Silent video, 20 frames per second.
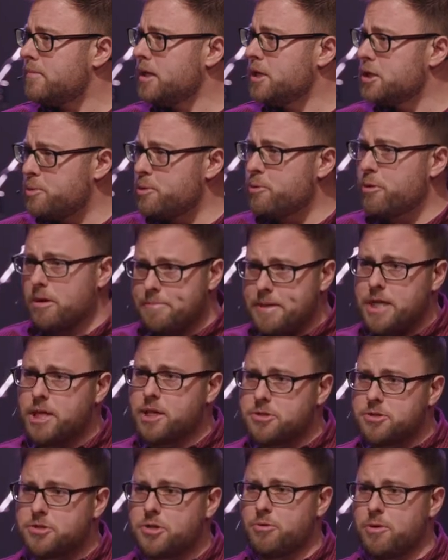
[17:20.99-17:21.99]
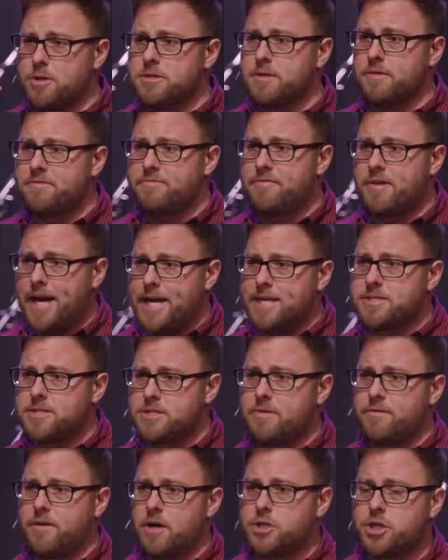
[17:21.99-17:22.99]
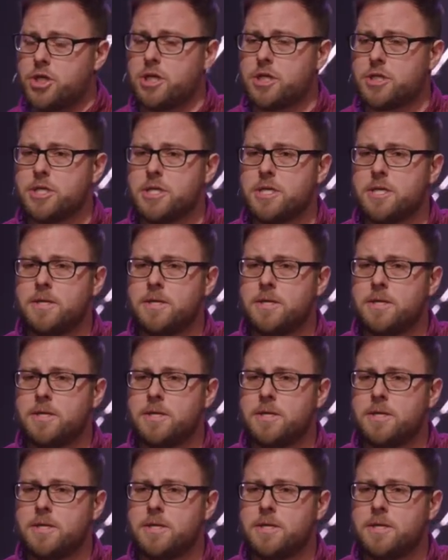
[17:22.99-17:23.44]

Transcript: because we want to be good stewards of the finances of our church.